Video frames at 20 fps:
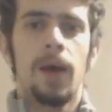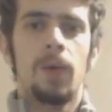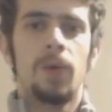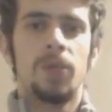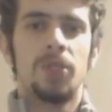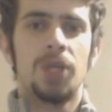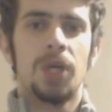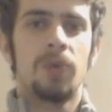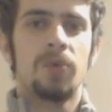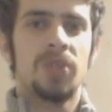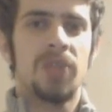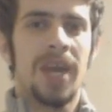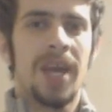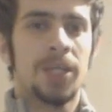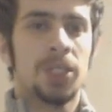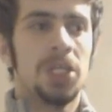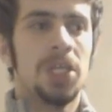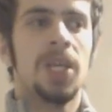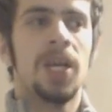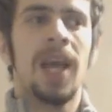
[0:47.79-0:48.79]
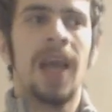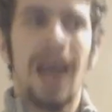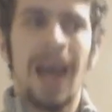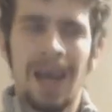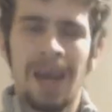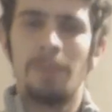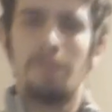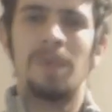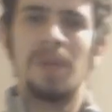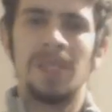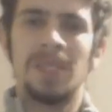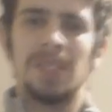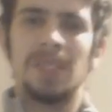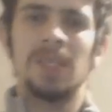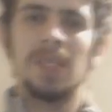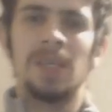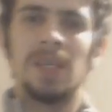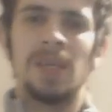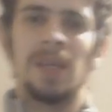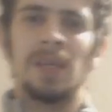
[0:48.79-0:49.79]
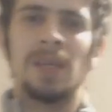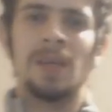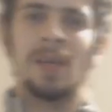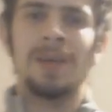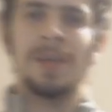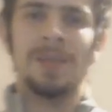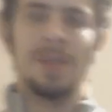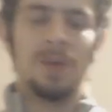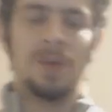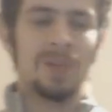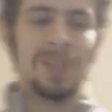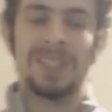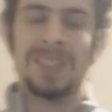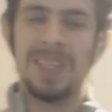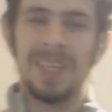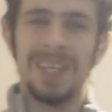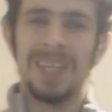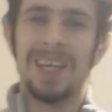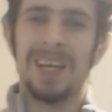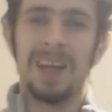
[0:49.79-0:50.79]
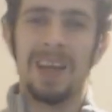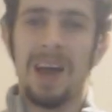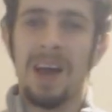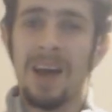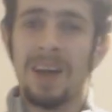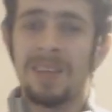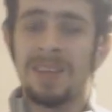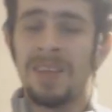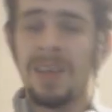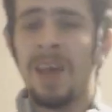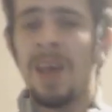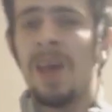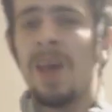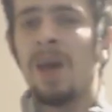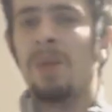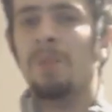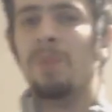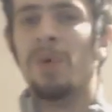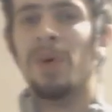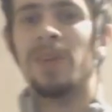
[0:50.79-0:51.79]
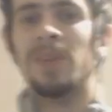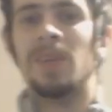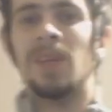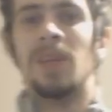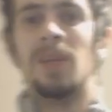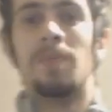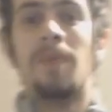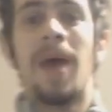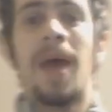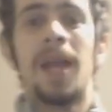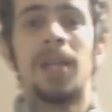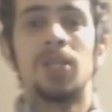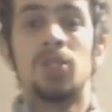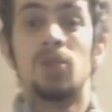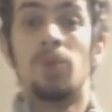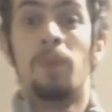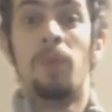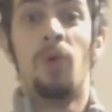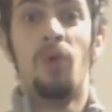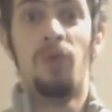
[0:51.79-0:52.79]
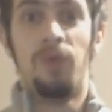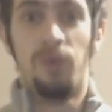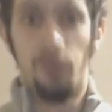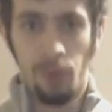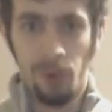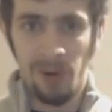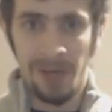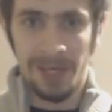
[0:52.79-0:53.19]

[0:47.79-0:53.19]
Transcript: which I was actually kind of busy, you know, studying a lot, but it managed to pull through,